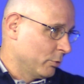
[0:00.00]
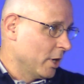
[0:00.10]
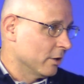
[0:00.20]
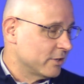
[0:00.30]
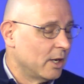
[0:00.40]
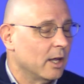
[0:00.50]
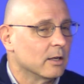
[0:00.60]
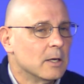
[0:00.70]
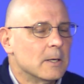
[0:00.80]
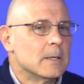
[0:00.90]
we are today.
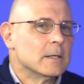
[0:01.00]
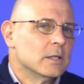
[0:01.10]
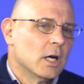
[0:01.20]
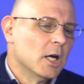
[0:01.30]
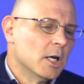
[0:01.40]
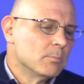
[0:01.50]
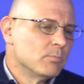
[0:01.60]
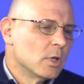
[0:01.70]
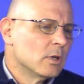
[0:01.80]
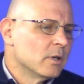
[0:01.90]
Right.
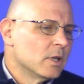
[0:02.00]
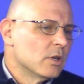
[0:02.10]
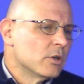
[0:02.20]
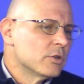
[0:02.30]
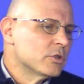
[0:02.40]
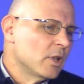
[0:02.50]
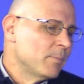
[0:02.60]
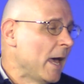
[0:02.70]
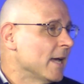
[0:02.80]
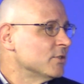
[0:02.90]
Um, so
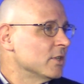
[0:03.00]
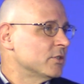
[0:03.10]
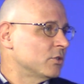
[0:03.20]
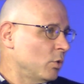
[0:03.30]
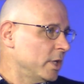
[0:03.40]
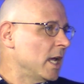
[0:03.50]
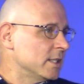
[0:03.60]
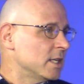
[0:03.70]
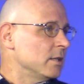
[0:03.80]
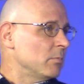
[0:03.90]
they passed this
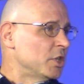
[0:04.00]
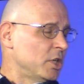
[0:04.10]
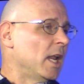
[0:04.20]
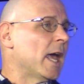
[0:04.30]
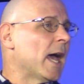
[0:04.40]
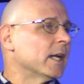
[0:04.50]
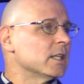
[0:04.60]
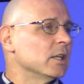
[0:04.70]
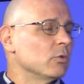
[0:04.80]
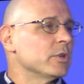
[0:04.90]
2018 Mission
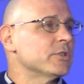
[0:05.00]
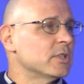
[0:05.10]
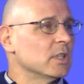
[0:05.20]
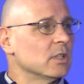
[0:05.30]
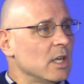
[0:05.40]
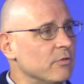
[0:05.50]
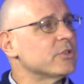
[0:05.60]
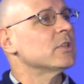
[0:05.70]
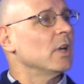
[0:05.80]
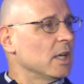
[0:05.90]
Act, and it was to give,
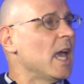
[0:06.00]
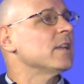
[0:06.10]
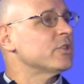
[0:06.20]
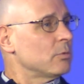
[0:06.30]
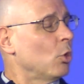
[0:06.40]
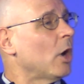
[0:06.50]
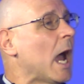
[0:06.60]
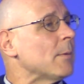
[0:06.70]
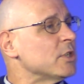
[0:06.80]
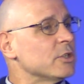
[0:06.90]
again, some more
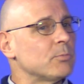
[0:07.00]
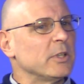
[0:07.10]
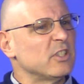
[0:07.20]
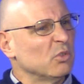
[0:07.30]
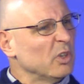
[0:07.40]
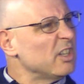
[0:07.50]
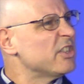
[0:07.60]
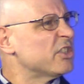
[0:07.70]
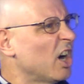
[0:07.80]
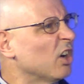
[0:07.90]
options, but to
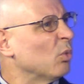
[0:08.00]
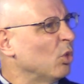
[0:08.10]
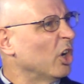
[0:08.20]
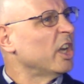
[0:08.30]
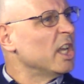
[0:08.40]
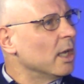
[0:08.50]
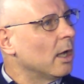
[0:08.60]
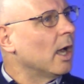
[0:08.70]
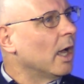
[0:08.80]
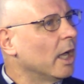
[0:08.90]
really start
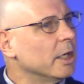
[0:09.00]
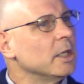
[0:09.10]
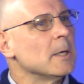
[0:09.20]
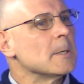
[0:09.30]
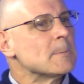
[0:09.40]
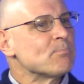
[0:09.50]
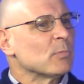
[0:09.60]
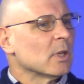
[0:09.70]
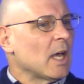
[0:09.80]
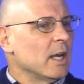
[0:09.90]
working on
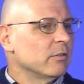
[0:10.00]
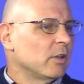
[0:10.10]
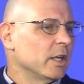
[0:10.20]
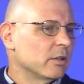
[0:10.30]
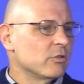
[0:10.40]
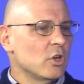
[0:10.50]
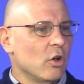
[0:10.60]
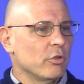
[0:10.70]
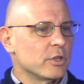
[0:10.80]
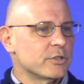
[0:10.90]
kind of like, you
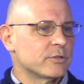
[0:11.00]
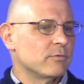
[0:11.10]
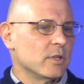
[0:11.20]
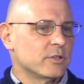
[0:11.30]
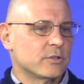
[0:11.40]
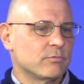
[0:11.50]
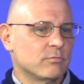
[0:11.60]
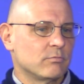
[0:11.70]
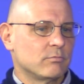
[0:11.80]
know, this, this